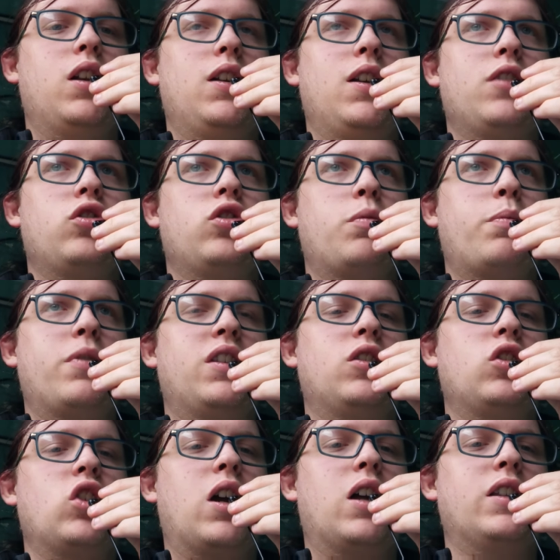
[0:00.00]

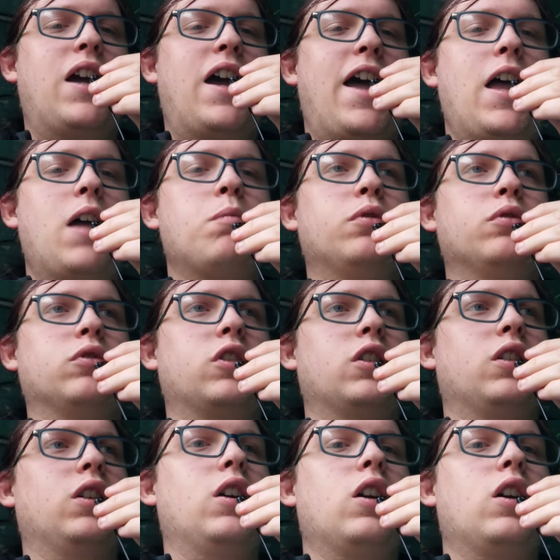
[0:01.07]
Ljubljana Airport.